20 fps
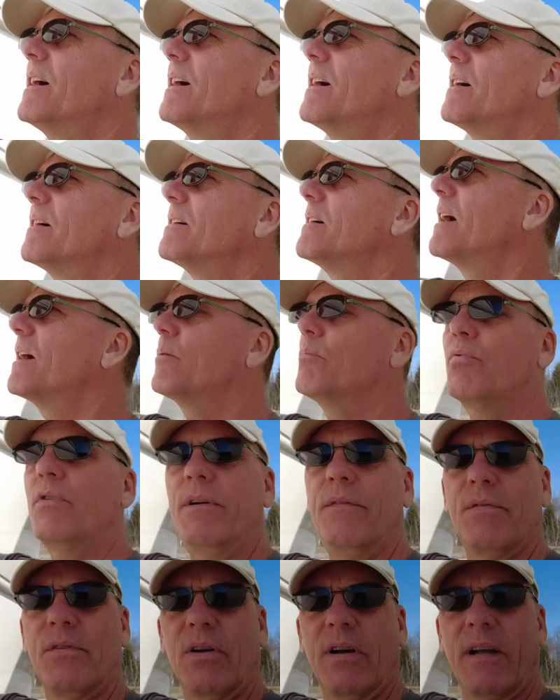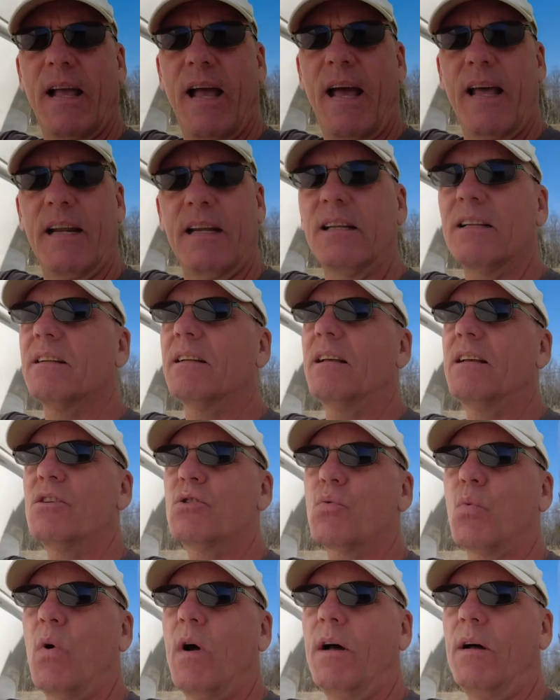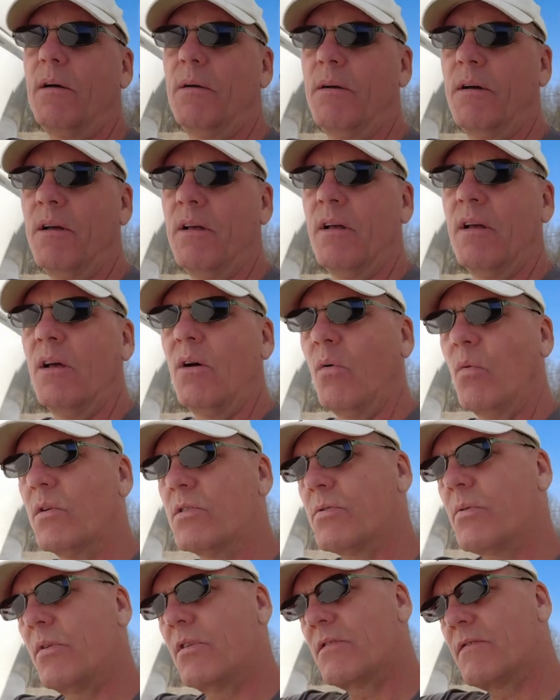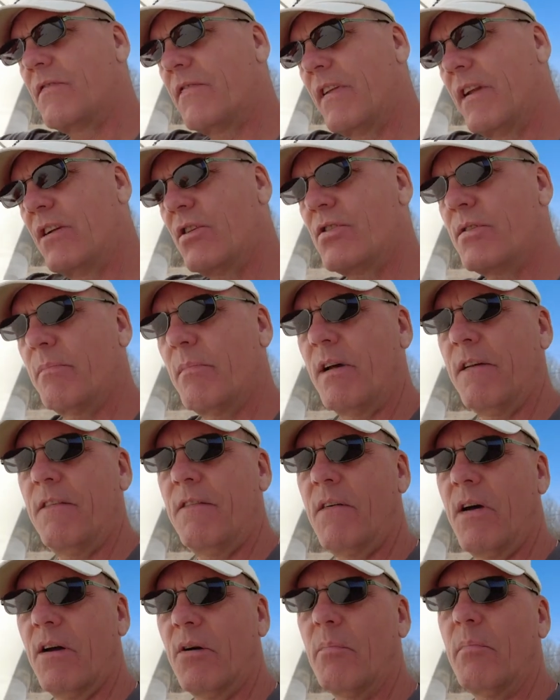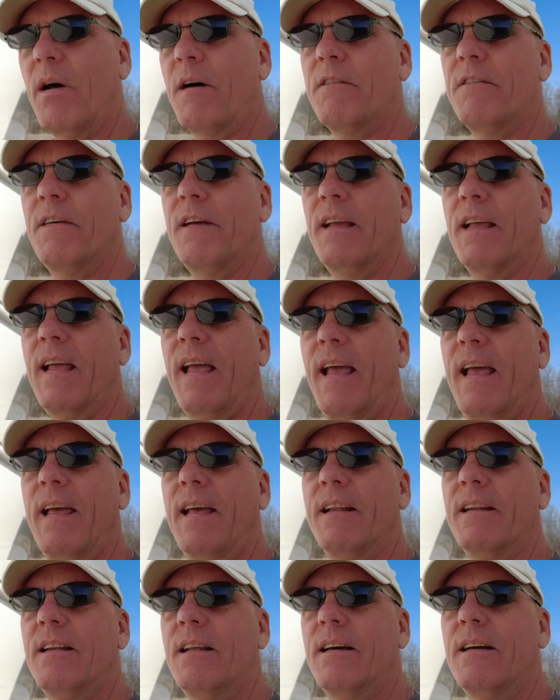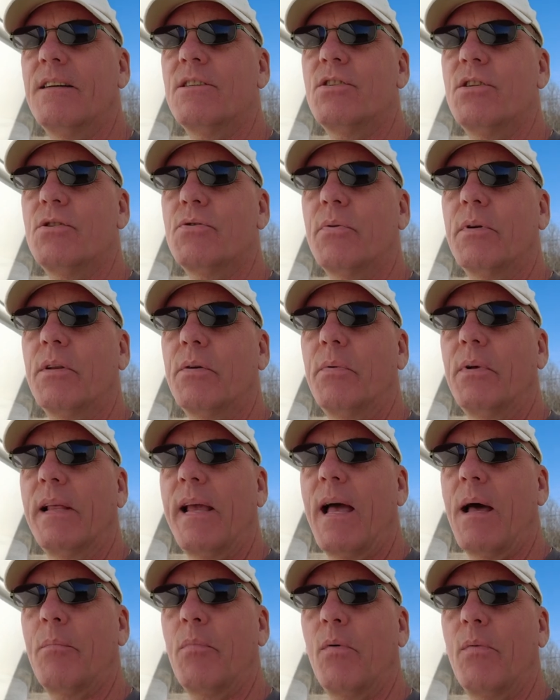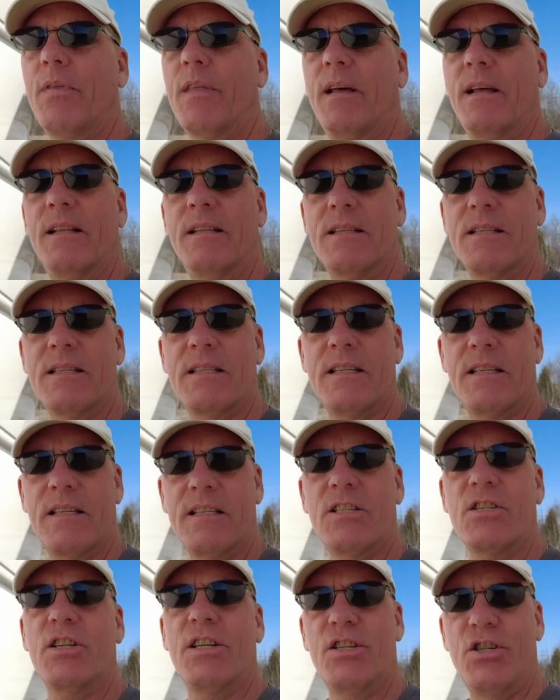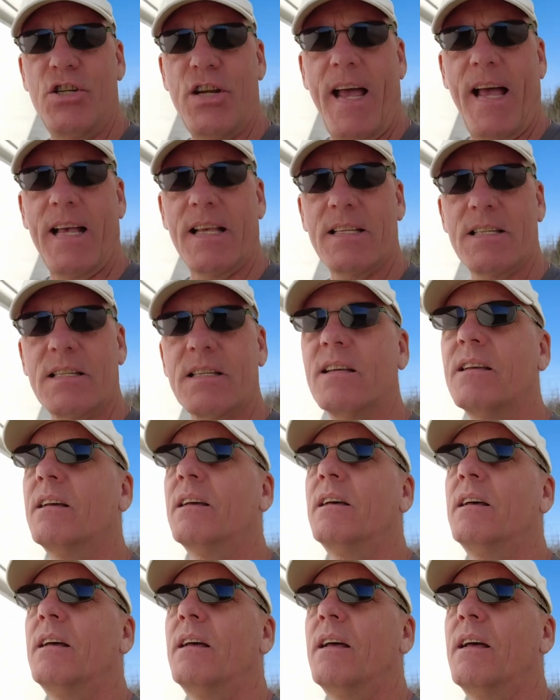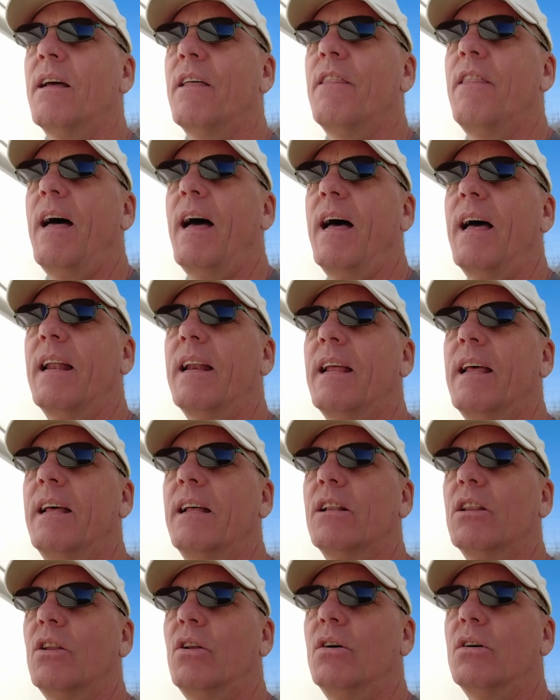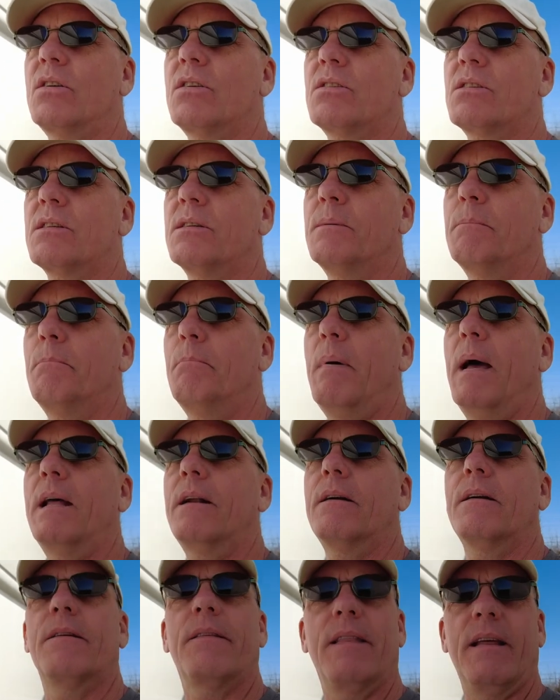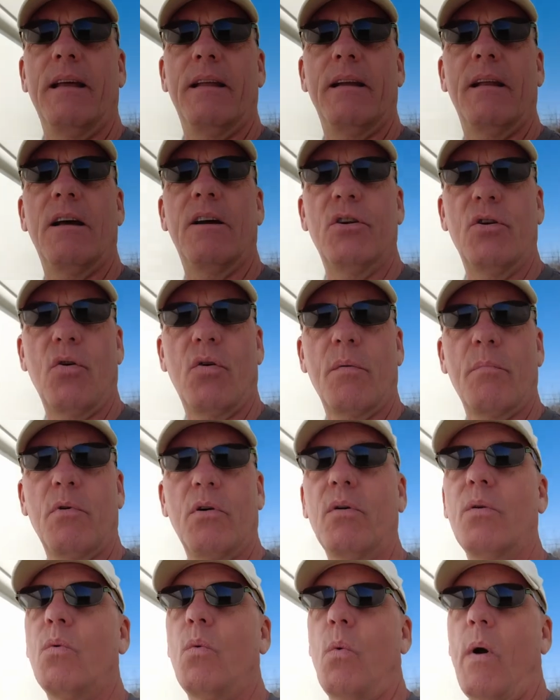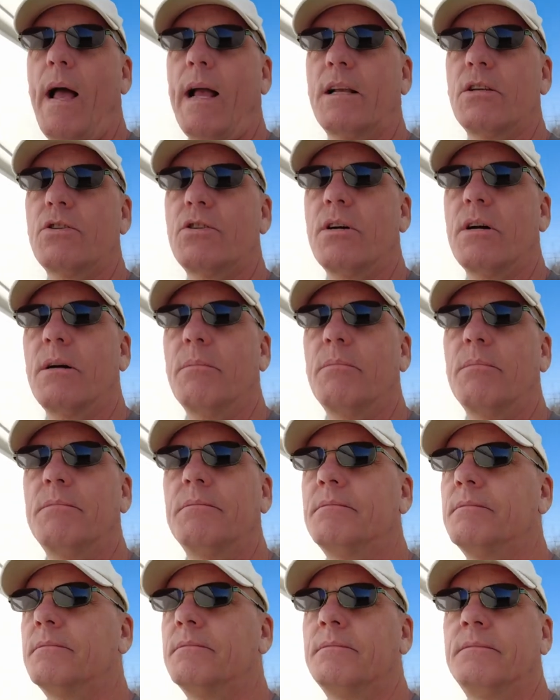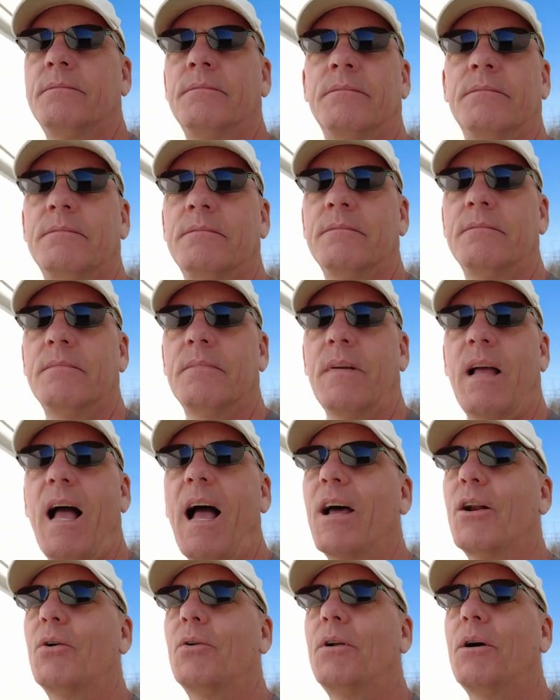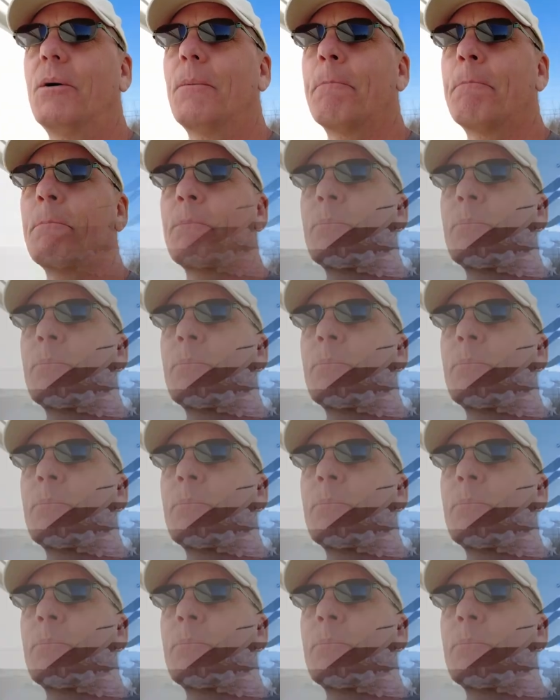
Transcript: had a brief look at it as well once I was finishing my final buffing, and she's really, really happy with it, and suggests that it looks better than a normal wax job. I don't know.